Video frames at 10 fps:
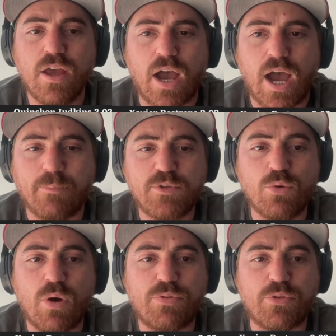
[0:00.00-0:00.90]

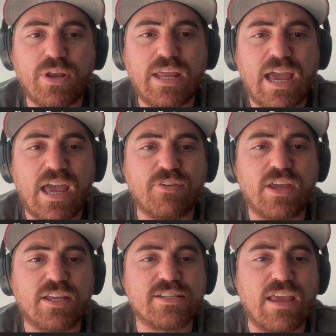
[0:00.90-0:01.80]
203, I have
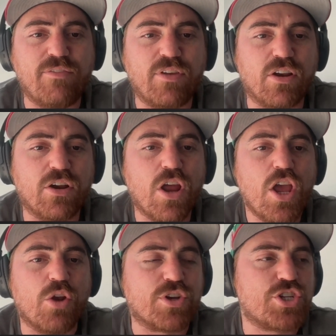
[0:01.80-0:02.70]
Xavier
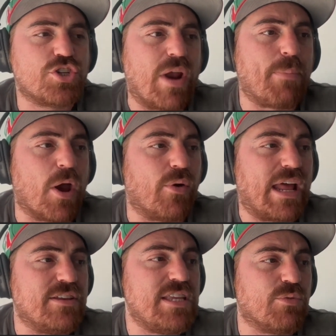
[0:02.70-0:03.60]
Restrepo, and
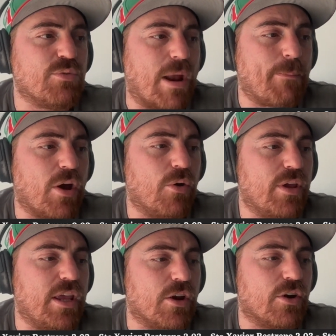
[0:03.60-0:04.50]
I see Restrepo
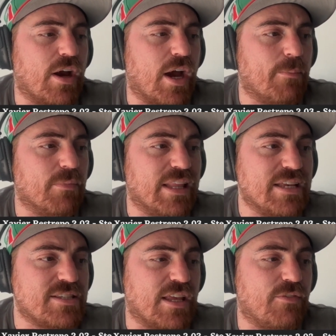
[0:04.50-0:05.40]
here
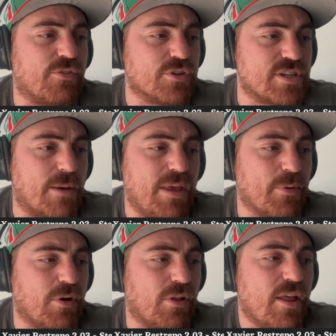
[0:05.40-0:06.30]
listed for some
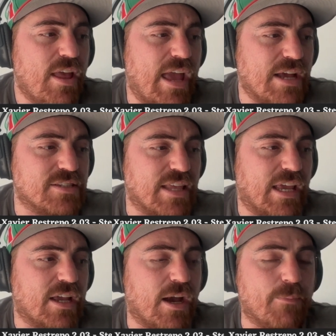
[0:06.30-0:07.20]
people as
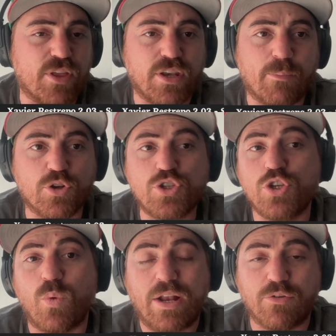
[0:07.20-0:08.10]
like the number
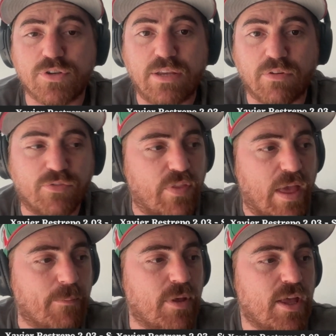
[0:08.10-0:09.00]
2 wide receiver for
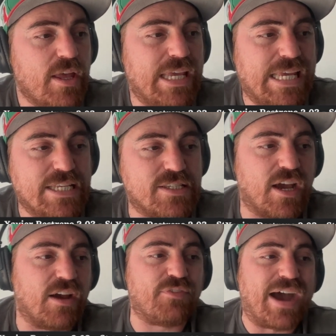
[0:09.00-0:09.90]
them. He's
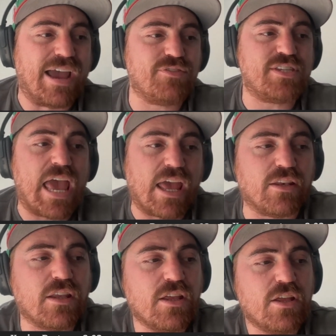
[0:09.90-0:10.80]

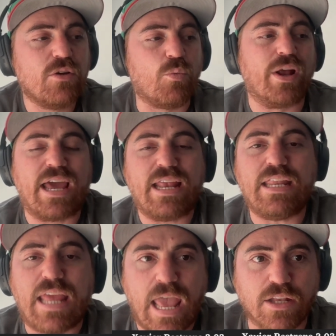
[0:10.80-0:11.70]
5'10",
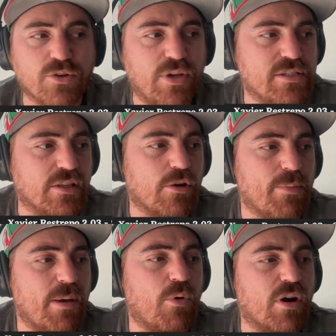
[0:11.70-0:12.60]
198, so he's a little
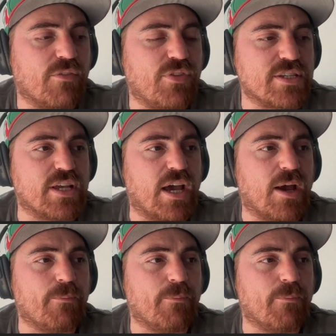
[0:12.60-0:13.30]
bit more of this